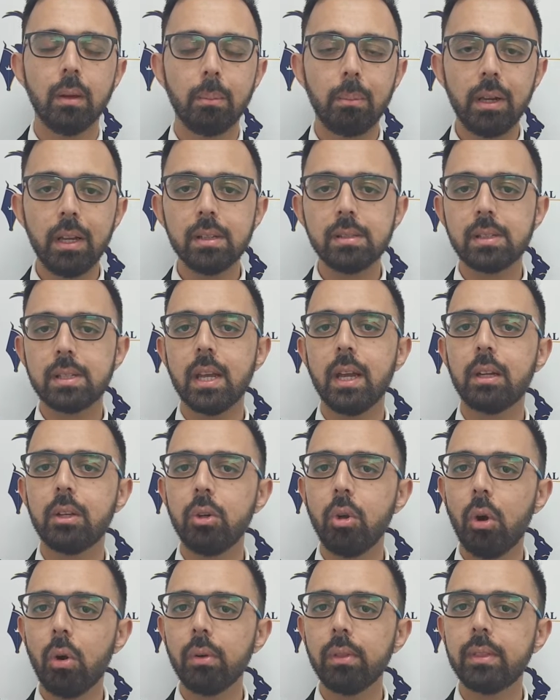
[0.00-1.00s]
Please take
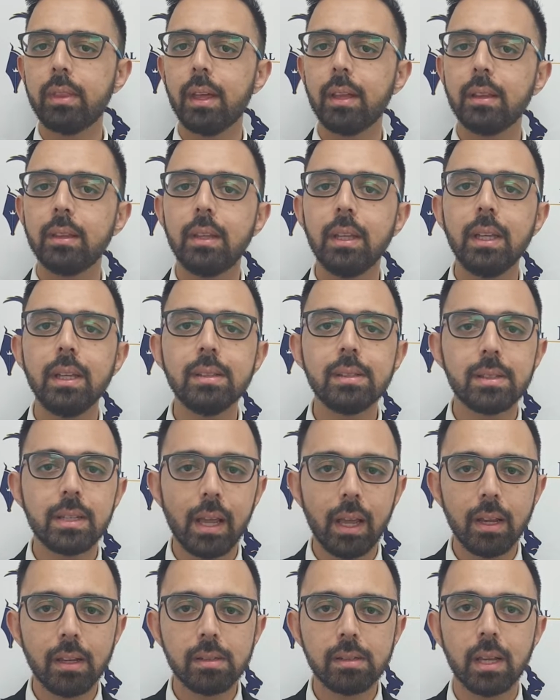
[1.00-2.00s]
note that these
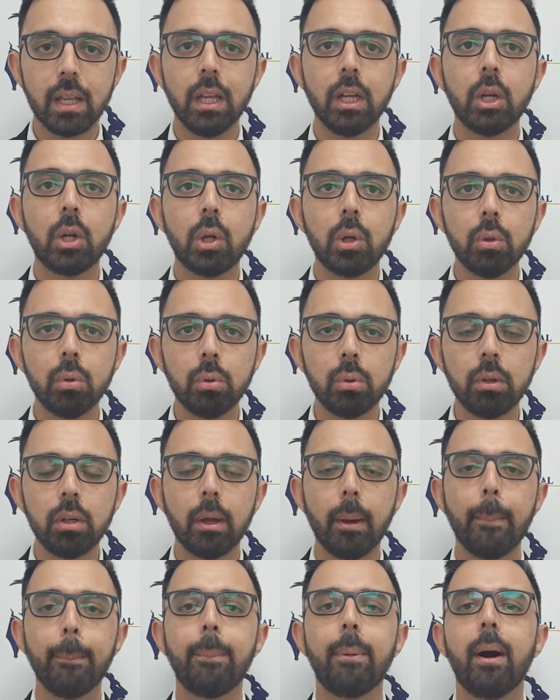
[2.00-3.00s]
days include
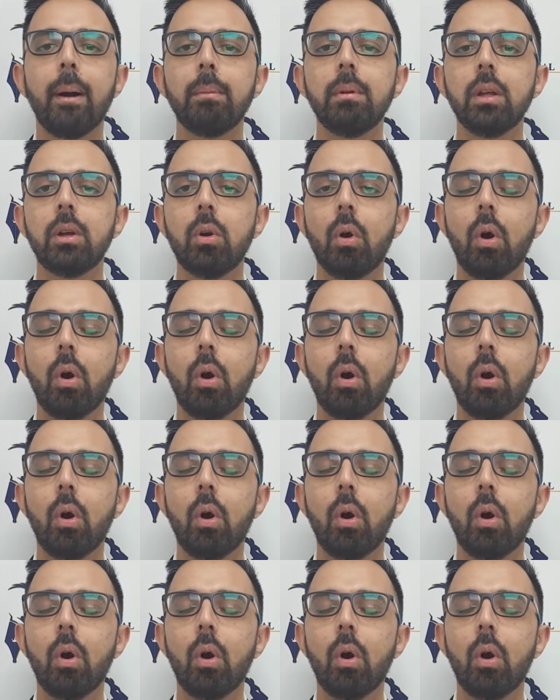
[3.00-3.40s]
public